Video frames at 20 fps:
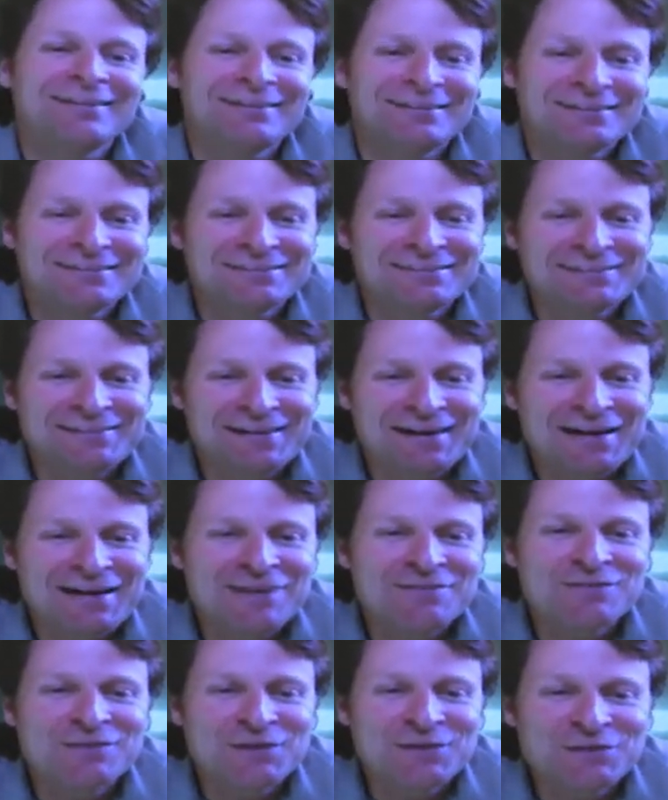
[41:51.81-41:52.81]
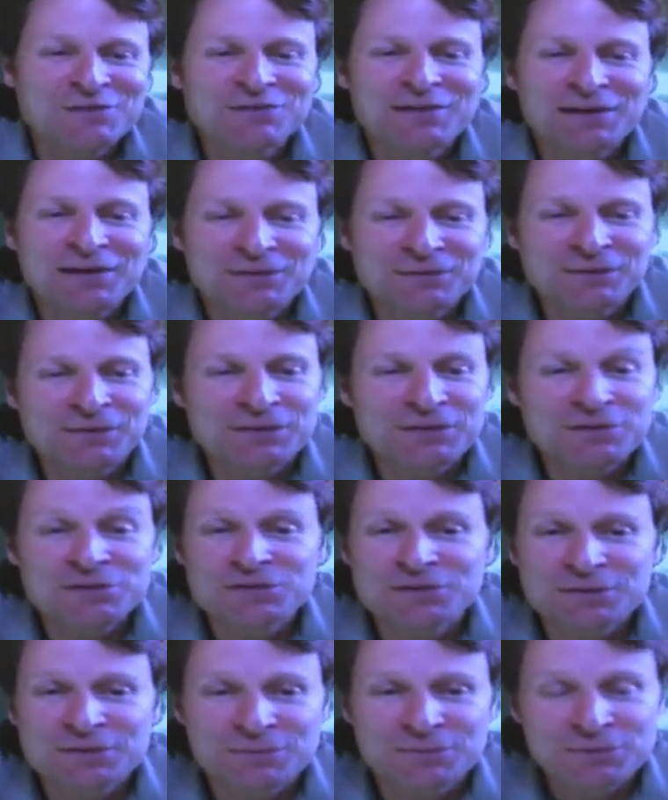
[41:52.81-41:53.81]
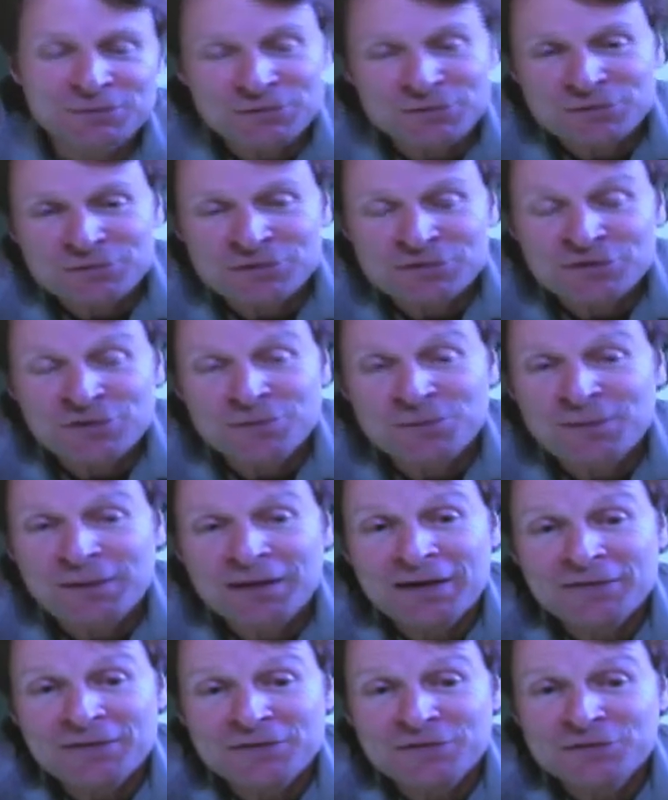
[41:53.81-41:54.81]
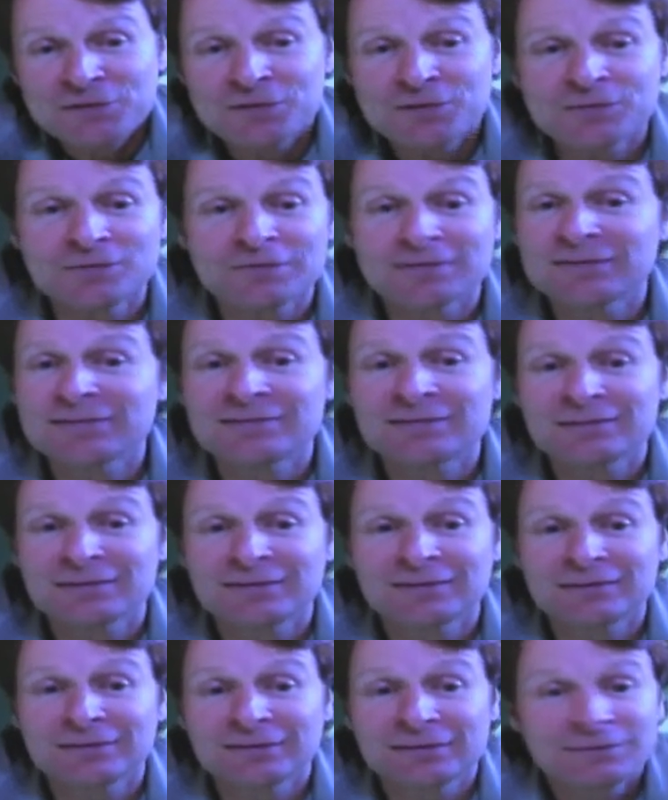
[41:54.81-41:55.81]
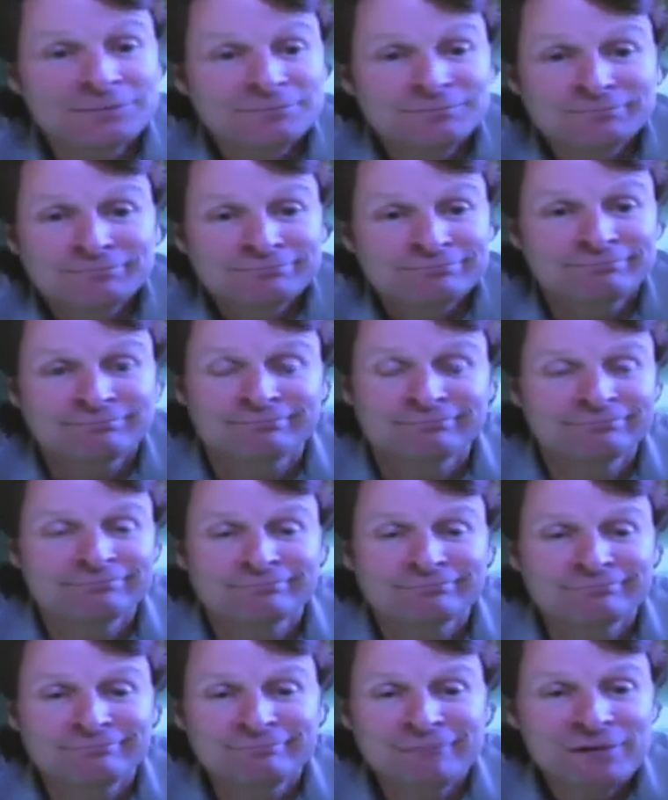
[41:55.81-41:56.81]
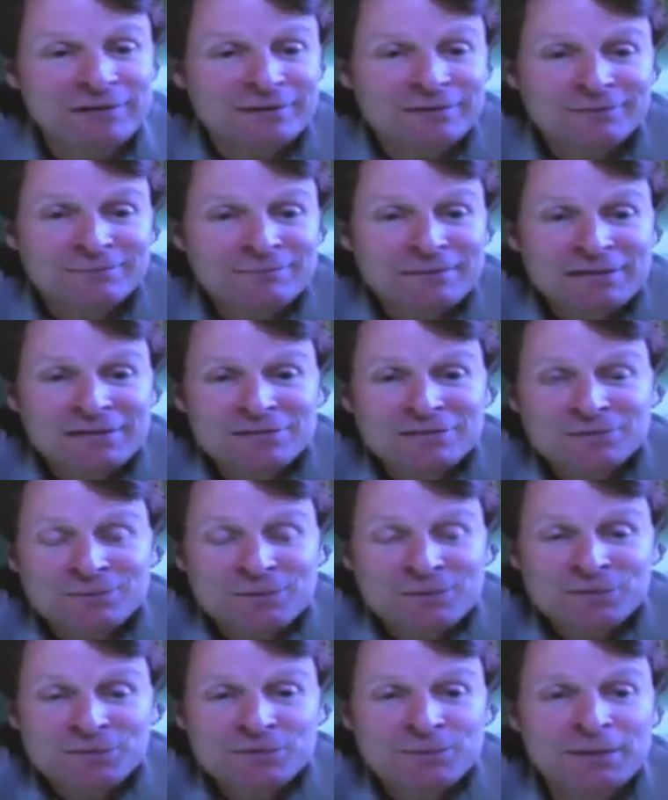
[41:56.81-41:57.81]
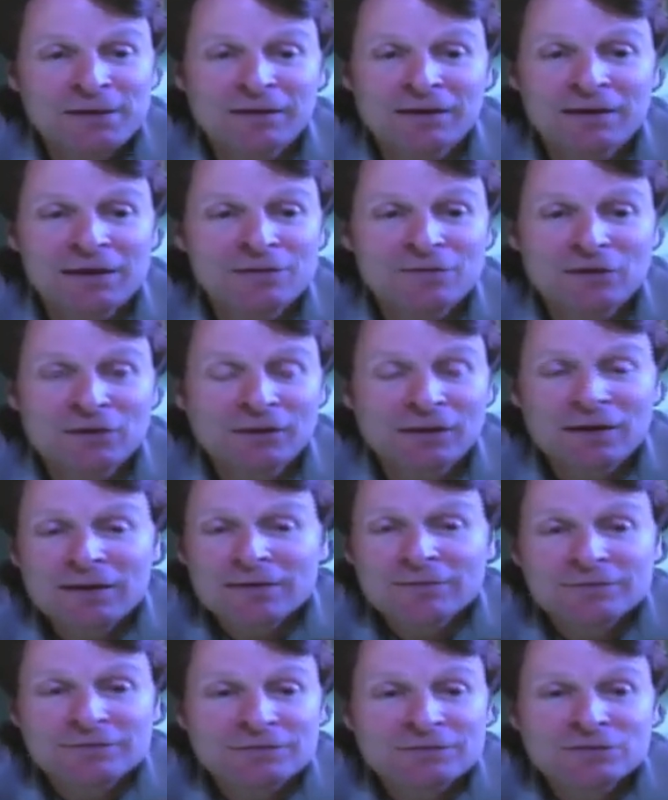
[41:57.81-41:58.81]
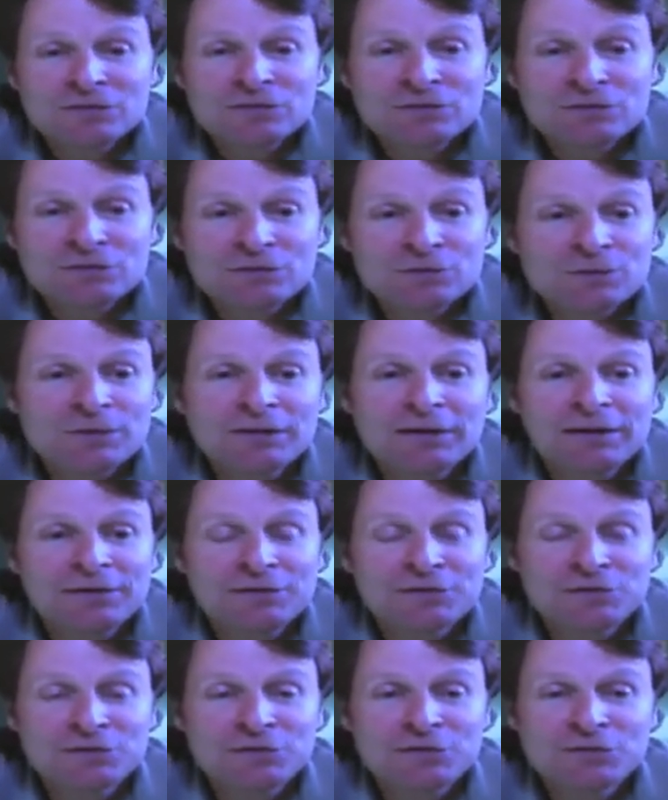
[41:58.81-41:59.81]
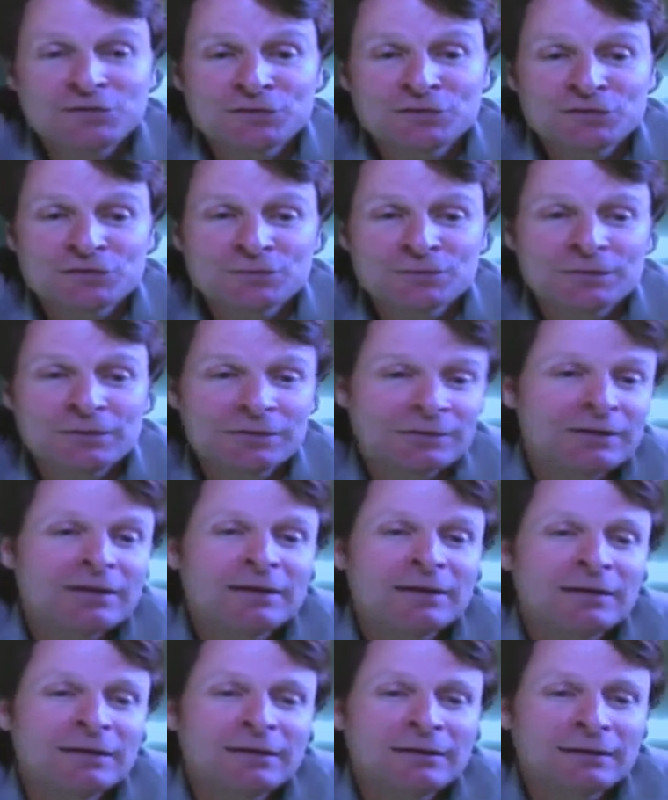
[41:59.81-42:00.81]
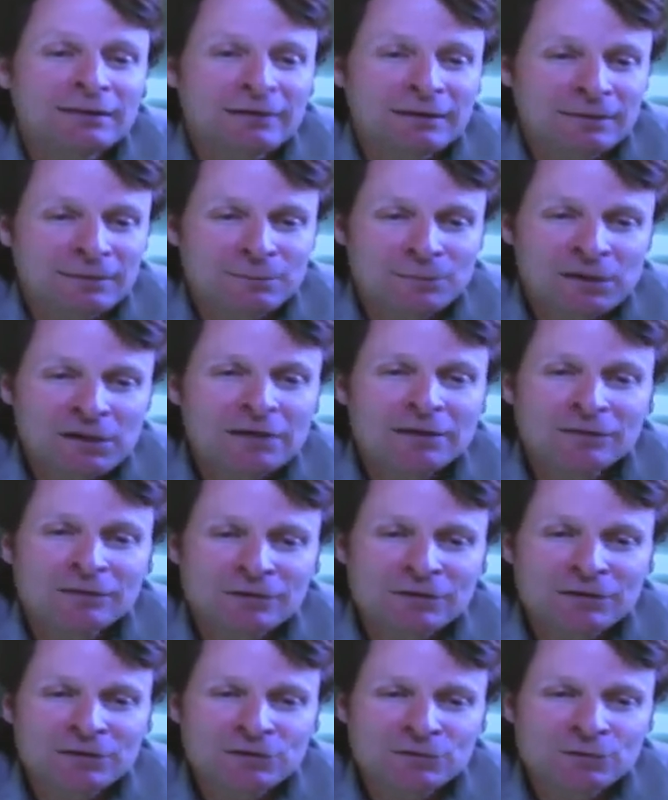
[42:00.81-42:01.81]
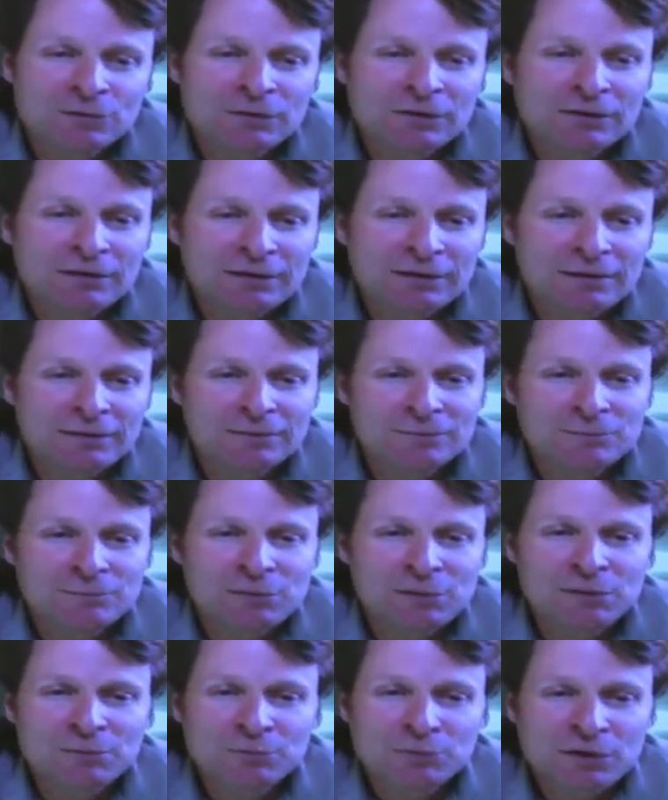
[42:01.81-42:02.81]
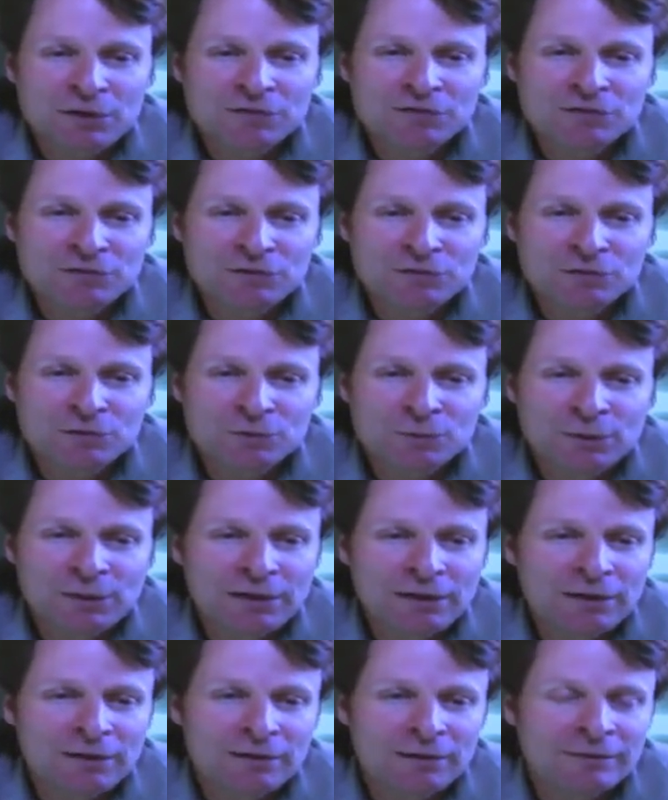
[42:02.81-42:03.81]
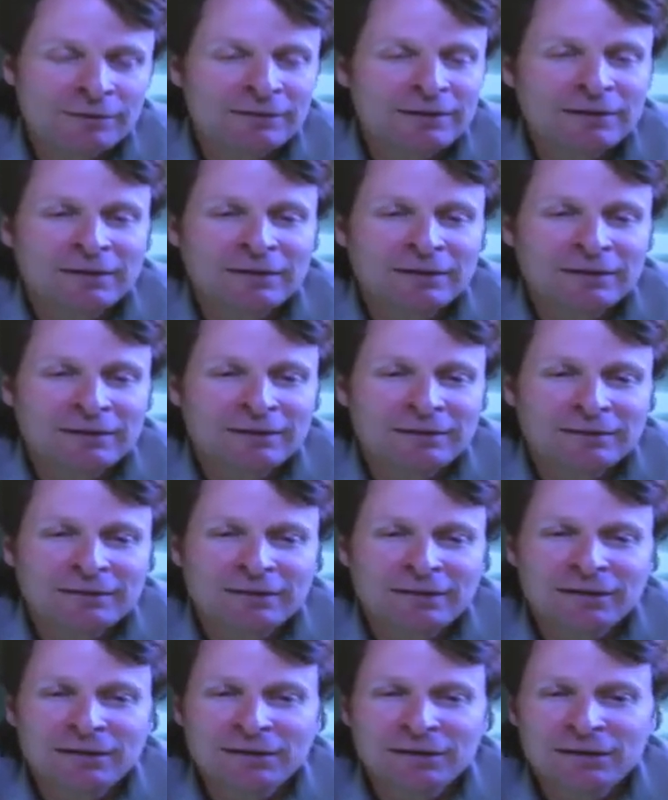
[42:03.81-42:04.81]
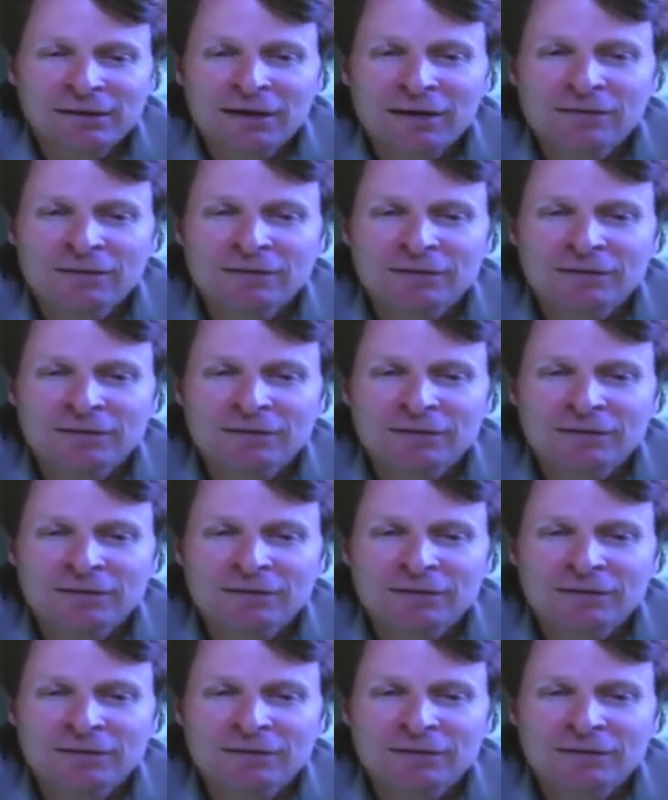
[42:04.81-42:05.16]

is to have those kind of relationships versus just being on the surface. And, um, you know, that's where we spend a lot of our life, is just really on the surface. But Again, the meat of it is really in being present to who we are, uh, getting a con-